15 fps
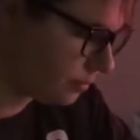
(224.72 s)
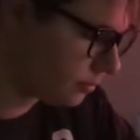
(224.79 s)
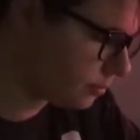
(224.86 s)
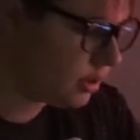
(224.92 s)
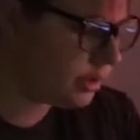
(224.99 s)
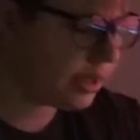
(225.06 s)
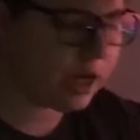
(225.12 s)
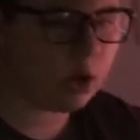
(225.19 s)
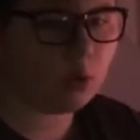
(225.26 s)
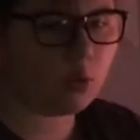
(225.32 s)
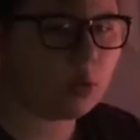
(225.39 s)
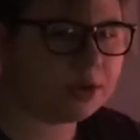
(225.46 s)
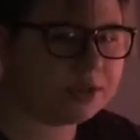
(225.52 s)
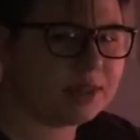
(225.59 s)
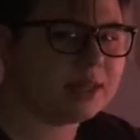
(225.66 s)
Now,
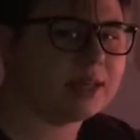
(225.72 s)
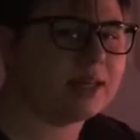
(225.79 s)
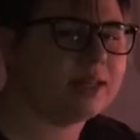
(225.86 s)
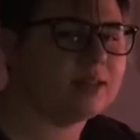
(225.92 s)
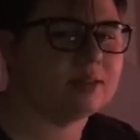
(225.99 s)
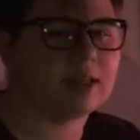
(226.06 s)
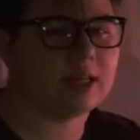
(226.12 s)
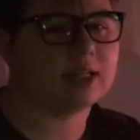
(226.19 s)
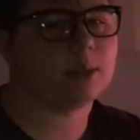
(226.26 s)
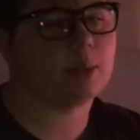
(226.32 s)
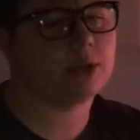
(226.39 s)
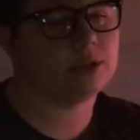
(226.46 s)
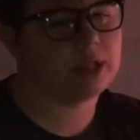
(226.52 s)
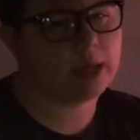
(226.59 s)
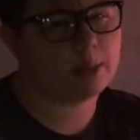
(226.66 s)
one thing I didn't like
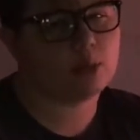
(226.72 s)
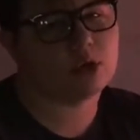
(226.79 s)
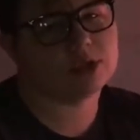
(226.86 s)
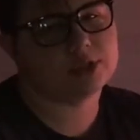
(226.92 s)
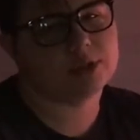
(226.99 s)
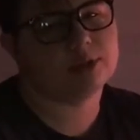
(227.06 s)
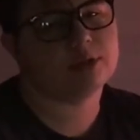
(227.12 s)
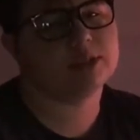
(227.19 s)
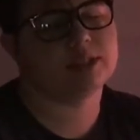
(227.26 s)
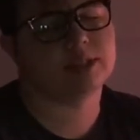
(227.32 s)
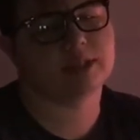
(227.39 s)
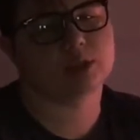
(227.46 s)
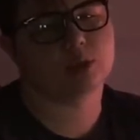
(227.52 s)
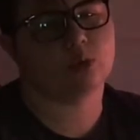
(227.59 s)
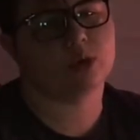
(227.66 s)
about the Apple Watch Series
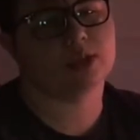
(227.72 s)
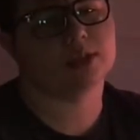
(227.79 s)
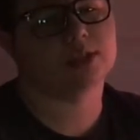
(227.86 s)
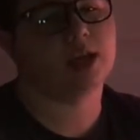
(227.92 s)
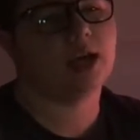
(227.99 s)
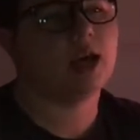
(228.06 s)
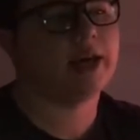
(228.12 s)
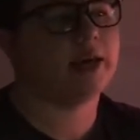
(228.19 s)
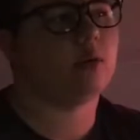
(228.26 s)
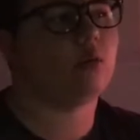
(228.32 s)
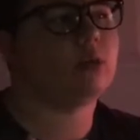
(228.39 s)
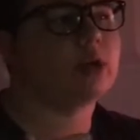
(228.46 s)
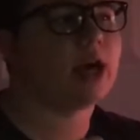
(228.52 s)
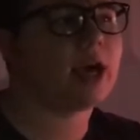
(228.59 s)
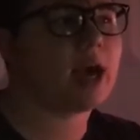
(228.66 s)
6 was
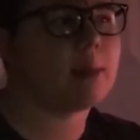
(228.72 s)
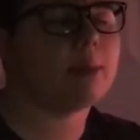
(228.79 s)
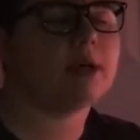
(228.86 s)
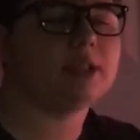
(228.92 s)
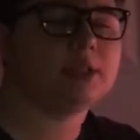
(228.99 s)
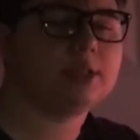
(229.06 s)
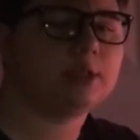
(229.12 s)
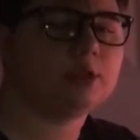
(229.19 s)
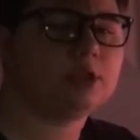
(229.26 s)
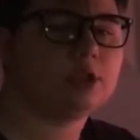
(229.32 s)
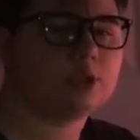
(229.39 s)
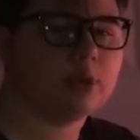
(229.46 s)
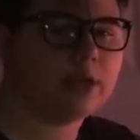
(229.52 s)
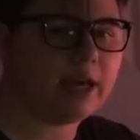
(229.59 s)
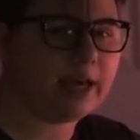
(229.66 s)
when I had my Series
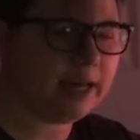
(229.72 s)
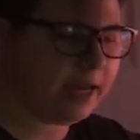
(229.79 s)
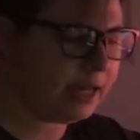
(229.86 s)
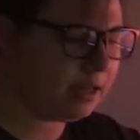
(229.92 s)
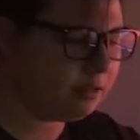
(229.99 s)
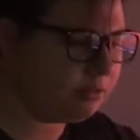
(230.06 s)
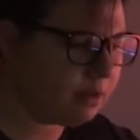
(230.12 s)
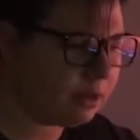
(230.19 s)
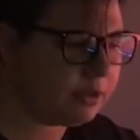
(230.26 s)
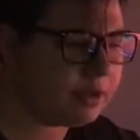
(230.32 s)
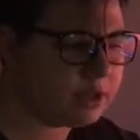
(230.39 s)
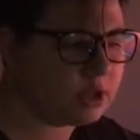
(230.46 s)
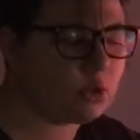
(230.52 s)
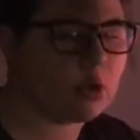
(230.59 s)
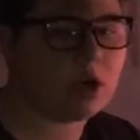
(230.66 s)
3, it had a very
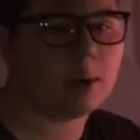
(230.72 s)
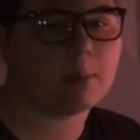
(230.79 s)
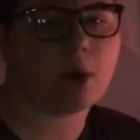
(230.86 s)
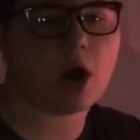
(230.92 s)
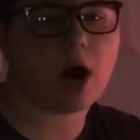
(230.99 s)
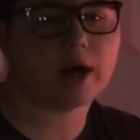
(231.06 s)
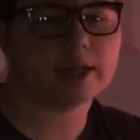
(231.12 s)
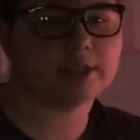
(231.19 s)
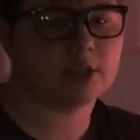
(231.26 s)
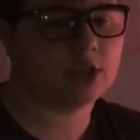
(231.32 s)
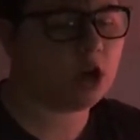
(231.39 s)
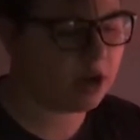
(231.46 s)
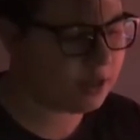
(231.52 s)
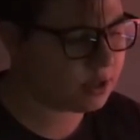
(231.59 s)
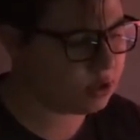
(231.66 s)
square box, and all
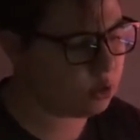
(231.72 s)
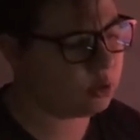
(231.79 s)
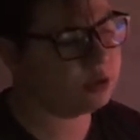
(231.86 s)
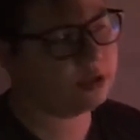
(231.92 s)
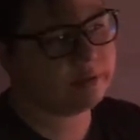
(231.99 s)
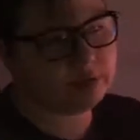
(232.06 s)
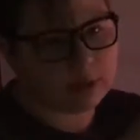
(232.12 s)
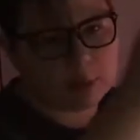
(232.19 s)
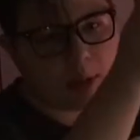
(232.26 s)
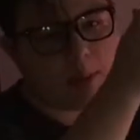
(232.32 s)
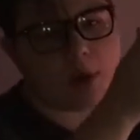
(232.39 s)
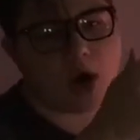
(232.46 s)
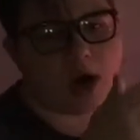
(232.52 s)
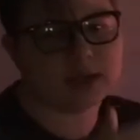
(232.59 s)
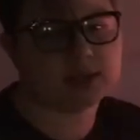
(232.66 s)
I had to do was lift up the
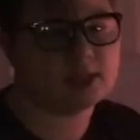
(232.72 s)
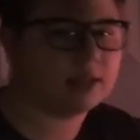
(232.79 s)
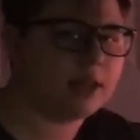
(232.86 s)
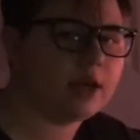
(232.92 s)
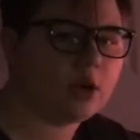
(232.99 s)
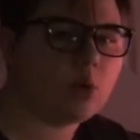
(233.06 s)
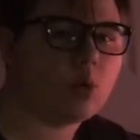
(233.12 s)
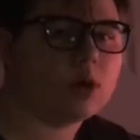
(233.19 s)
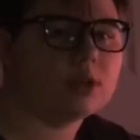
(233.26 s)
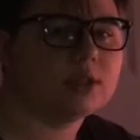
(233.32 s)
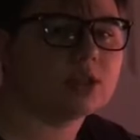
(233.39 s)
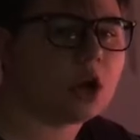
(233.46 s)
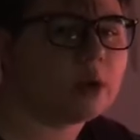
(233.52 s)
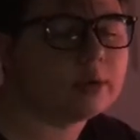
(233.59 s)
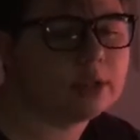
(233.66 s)
box, and there it was
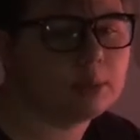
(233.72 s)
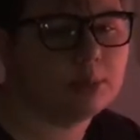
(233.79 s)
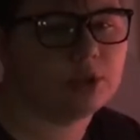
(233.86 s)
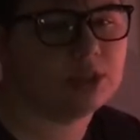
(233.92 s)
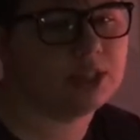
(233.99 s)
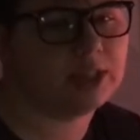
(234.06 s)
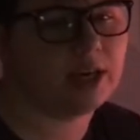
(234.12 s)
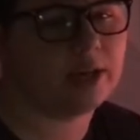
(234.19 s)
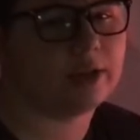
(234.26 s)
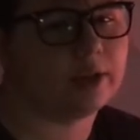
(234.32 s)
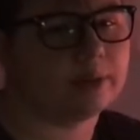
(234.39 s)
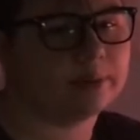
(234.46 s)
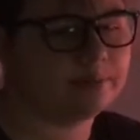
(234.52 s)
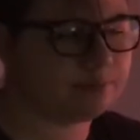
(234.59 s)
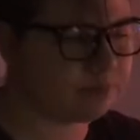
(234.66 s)
already put together.
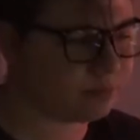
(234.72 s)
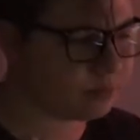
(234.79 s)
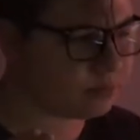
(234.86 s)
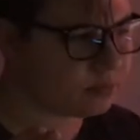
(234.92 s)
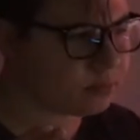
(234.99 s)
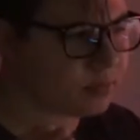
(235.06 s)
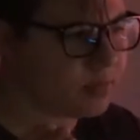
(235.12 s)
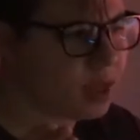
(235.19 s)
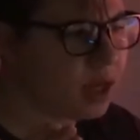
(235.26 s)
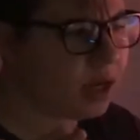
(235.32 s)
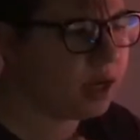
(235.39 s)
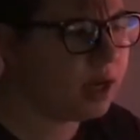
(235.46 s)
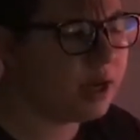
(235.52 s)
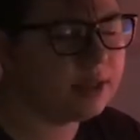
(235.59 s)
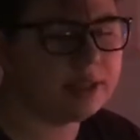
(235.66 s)

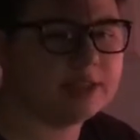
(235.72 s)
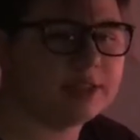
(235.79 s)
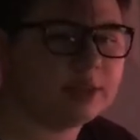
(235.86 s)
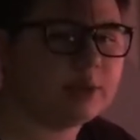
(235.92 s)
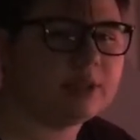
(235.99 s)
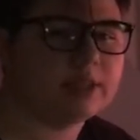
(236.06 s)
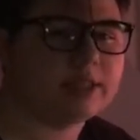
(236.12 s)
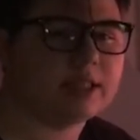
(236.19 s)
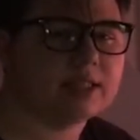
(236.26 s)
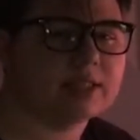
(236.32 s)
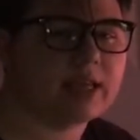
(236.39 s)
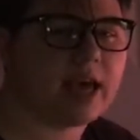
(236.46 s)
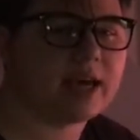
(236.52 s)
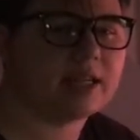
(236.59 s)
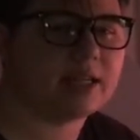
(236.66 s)
The Series 6
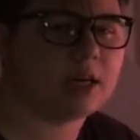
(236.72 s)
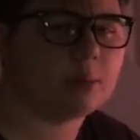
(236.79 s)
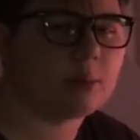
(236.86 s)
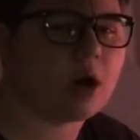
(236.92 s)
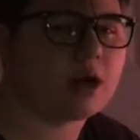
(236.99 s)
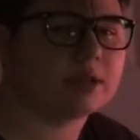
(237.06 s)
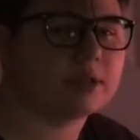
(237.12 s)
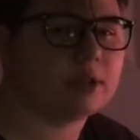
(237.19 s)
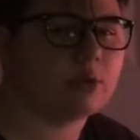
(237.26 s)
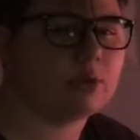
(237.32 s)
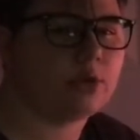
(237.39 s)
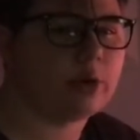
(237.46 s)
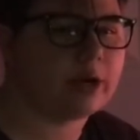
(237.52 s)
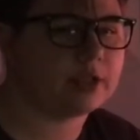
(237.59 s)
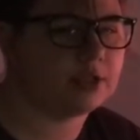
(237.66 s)
had an unboxing where
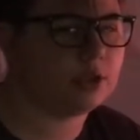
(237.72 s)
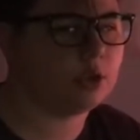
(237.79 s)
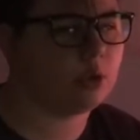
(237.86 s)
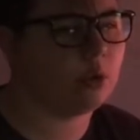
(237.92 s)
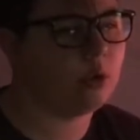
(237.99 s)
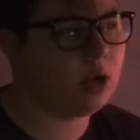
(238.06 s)
you had to